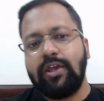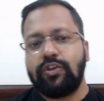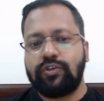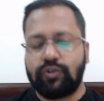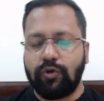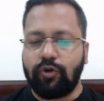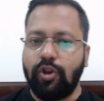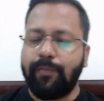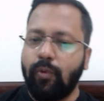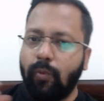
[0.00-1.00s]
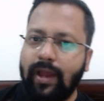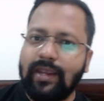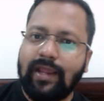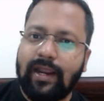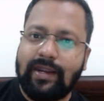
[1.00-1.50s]
So group
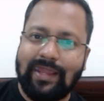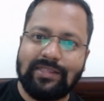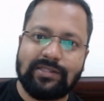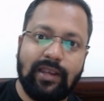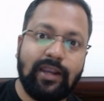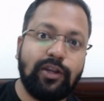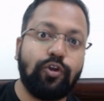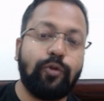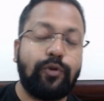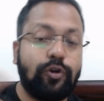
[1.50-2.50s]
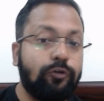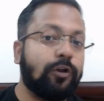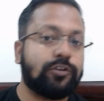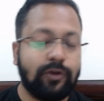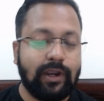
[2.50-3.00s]
1 contains lead, group 2
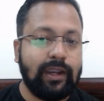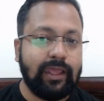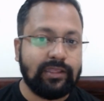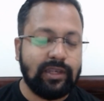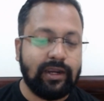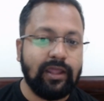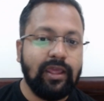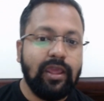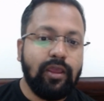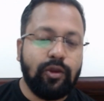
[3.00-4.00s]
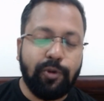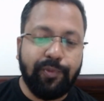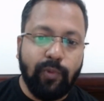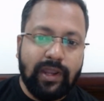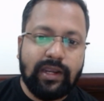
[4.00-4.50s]
also contains lead. Group
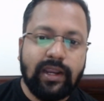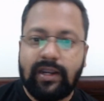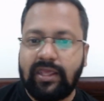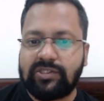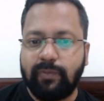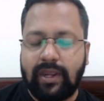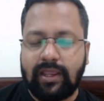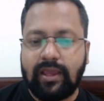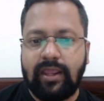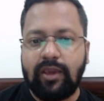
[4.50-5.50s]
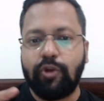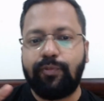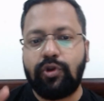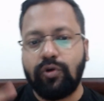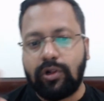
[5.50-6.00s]
1 contains mercury, group
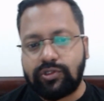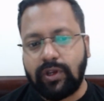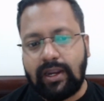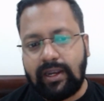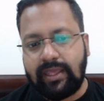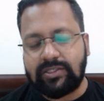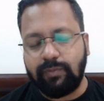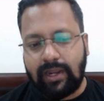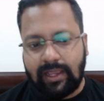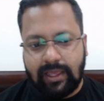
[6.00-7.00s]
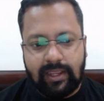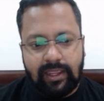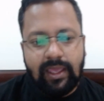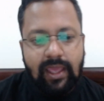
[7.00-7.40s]
2 also contains mercury.